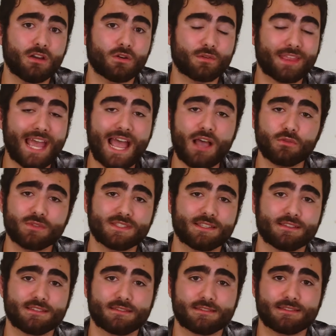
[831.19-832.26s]
or the
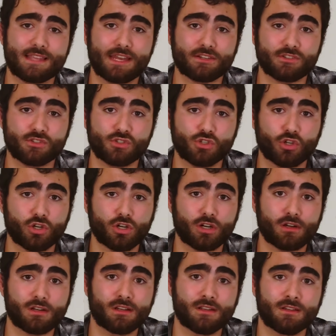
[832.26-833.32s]
houses that
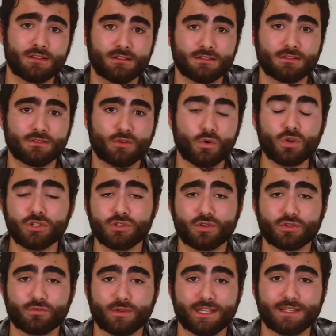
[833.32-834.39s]
endure. Or you
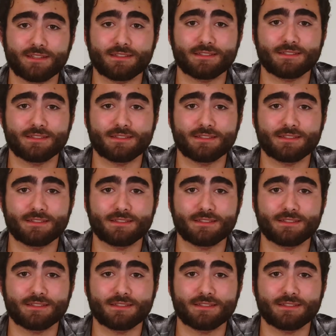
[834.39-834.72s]
could read it